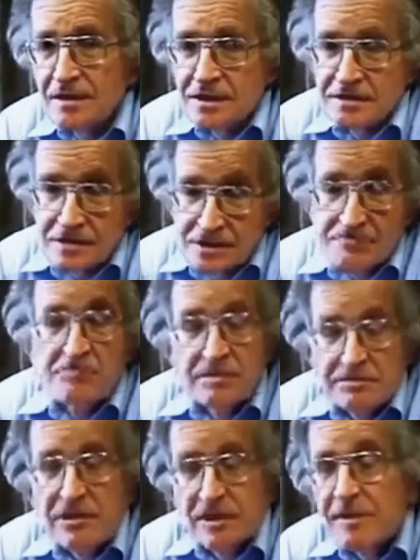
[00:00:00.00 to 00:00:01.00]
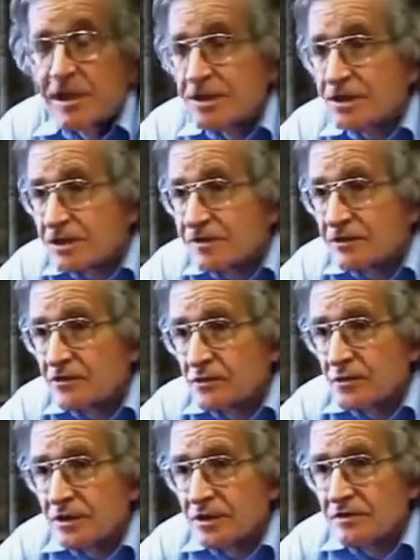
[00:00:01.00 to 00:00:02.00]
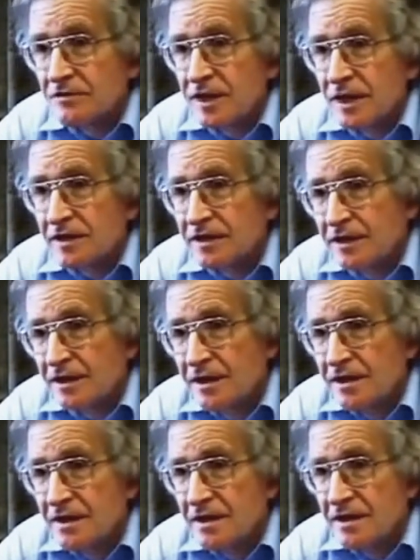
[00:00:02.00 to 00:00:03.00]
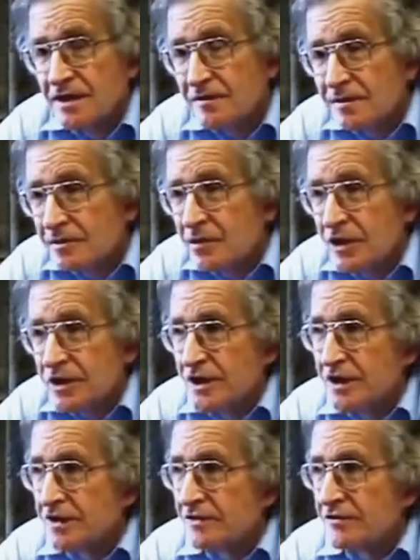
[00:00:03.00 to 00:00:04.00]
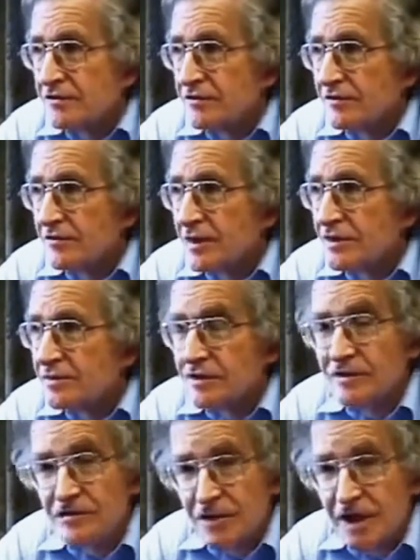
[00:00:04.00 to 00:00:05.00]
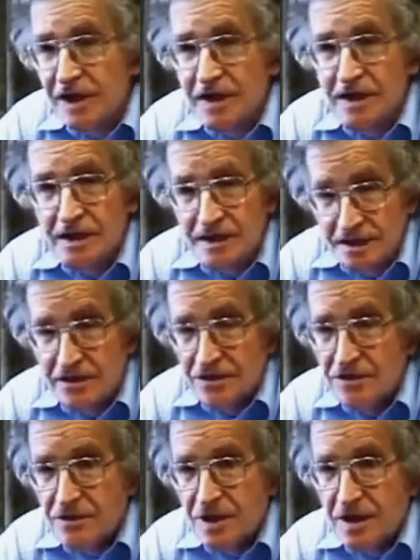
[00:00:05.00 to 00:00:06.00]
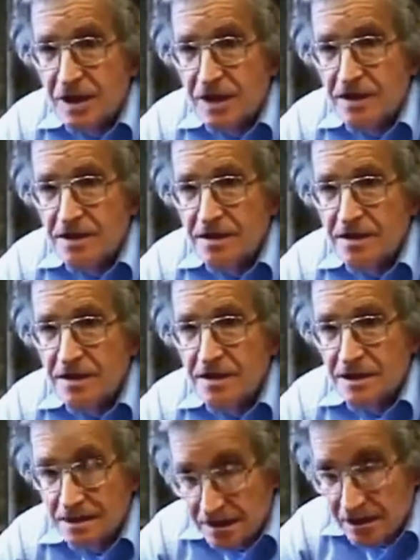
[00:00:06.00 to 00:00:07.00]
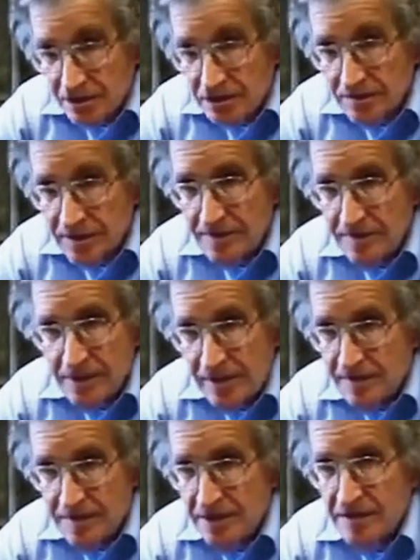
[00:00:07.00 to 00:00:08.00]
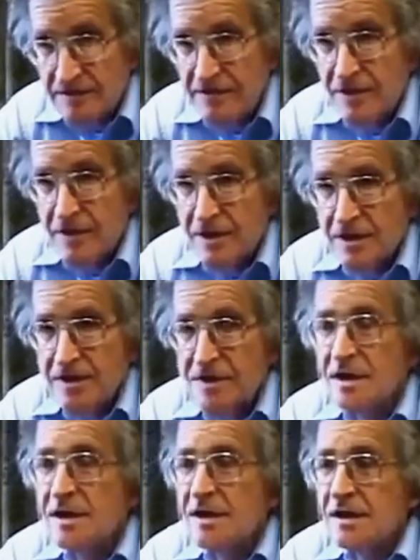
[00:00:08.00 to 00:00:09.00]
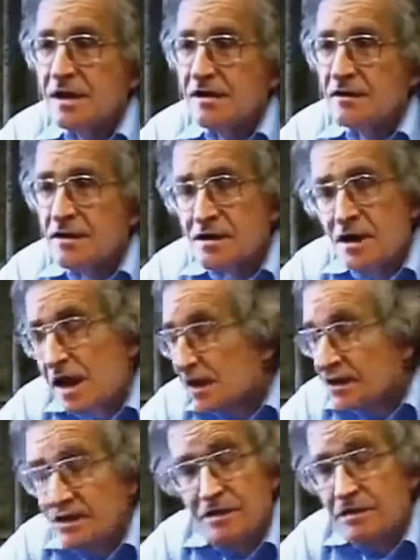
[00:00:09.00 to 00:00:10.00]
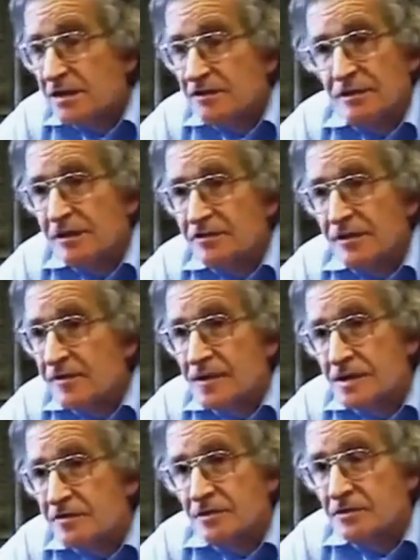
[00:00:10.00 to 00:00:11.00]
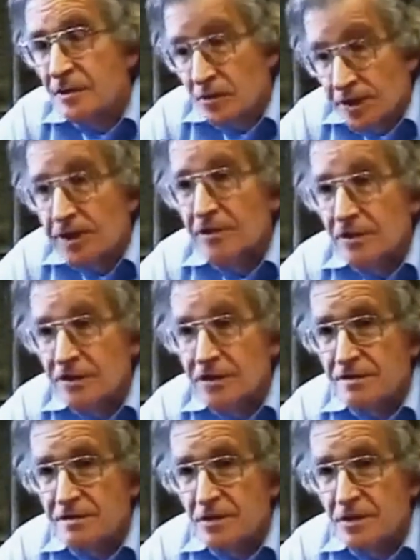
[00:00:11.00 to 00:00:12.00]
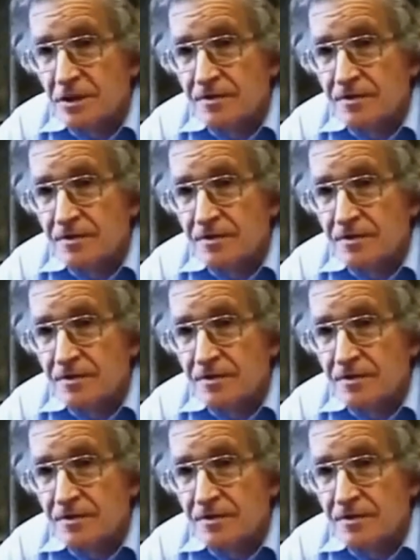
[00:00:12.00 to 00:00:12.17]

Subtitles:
which was pretty much a civil war, in fact, the proportion of people fighting on the two sides, local people, I don't mean foreigners, was not so different from the civil, what we call the Civil